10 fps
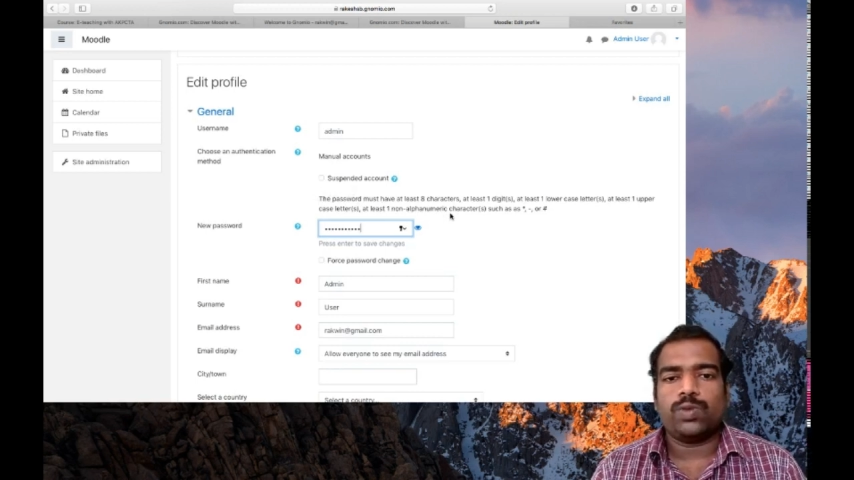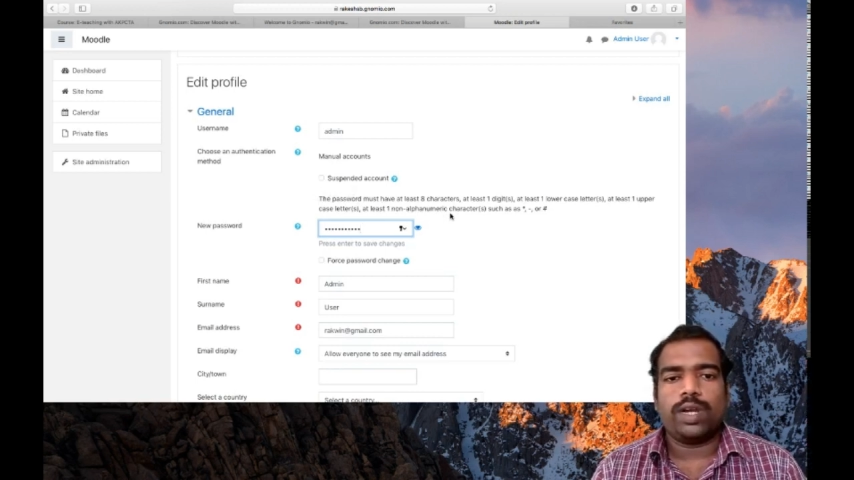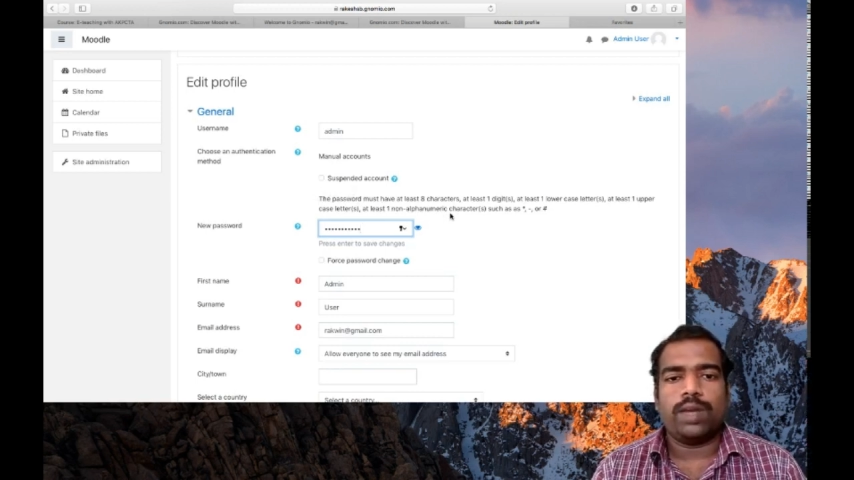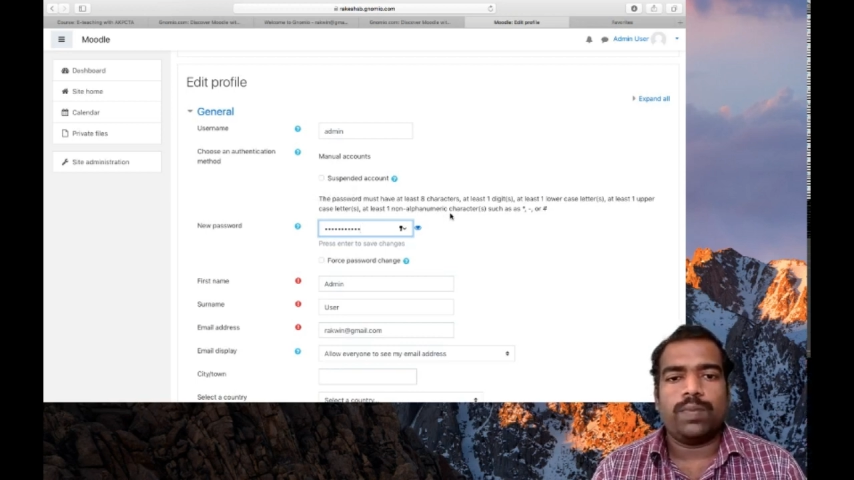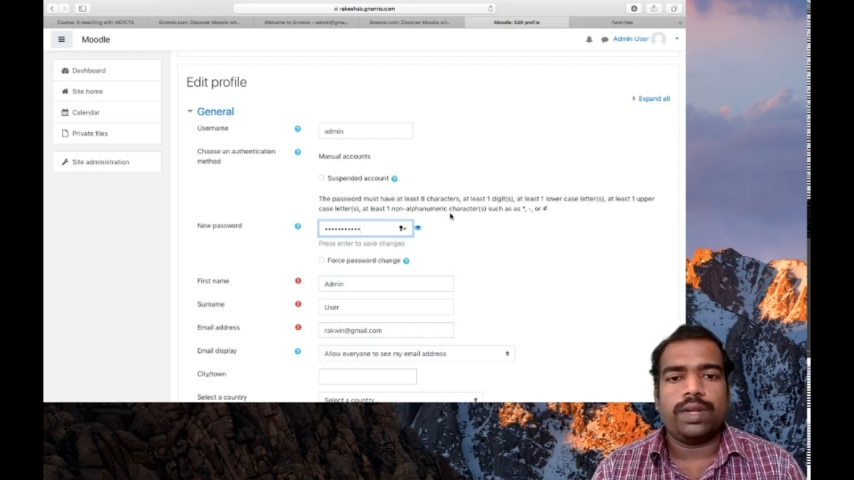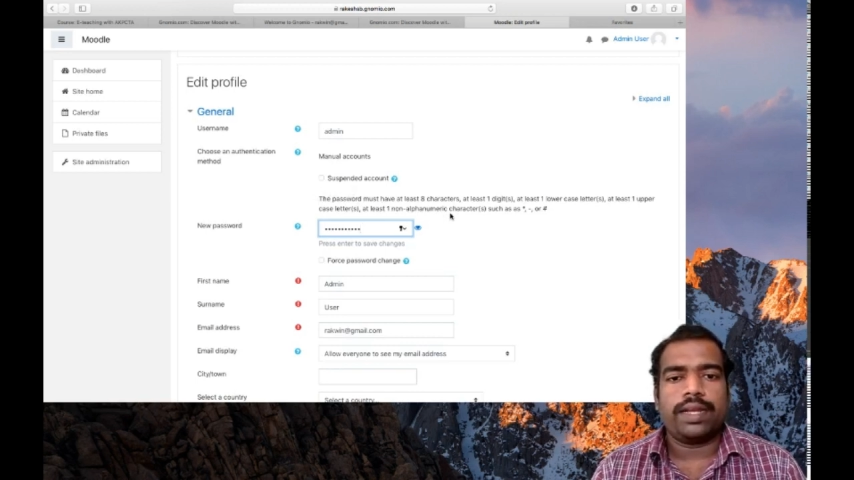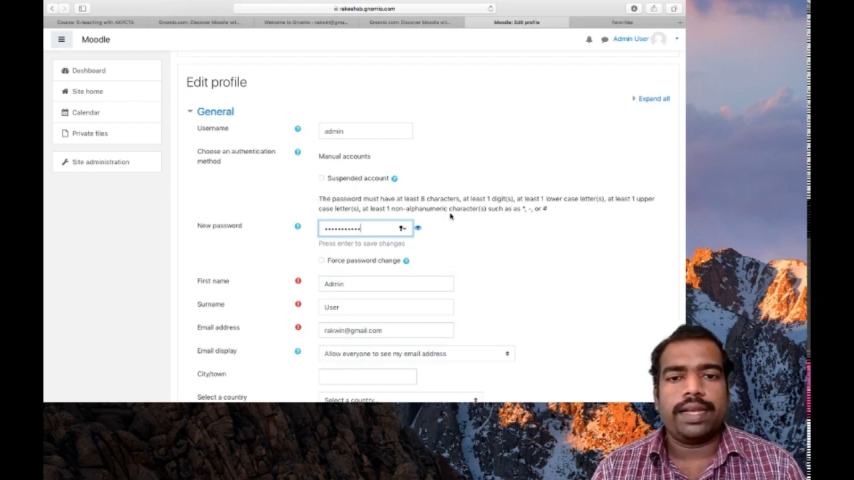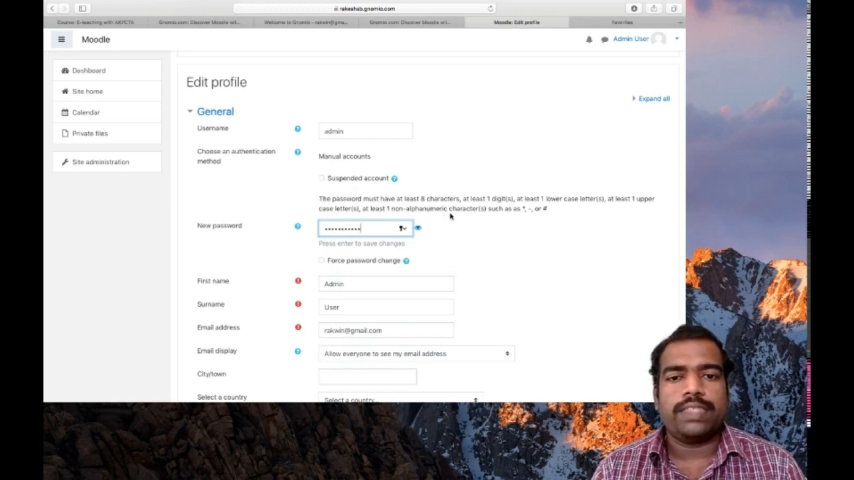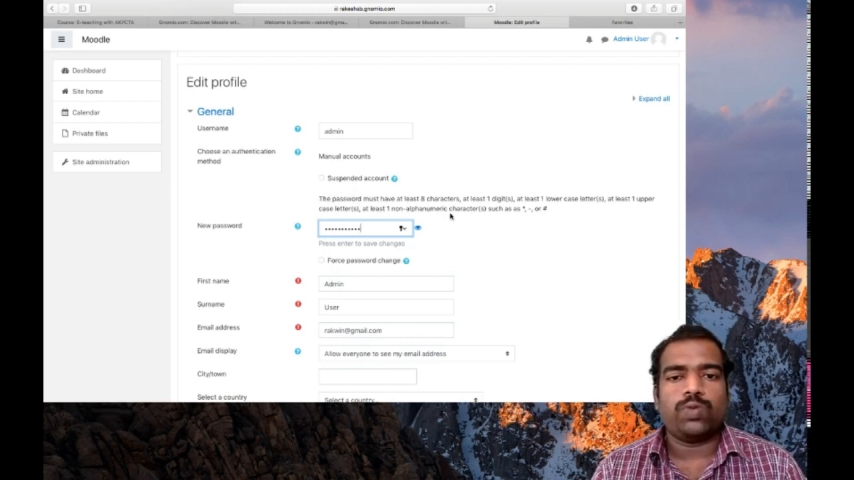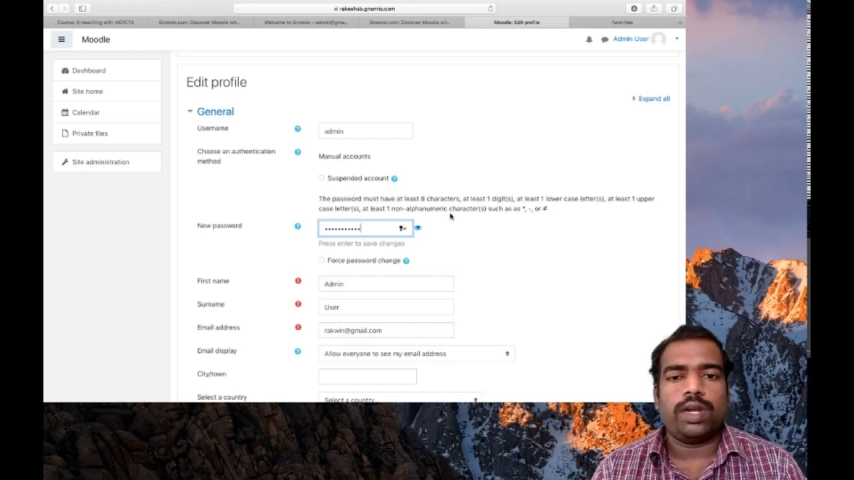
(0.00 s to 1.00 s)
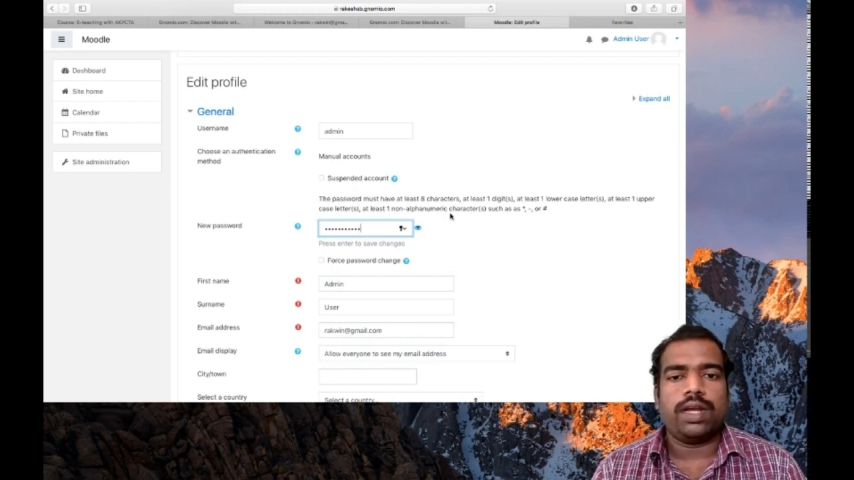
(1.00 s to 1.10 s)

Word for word: 1 uppercase, 1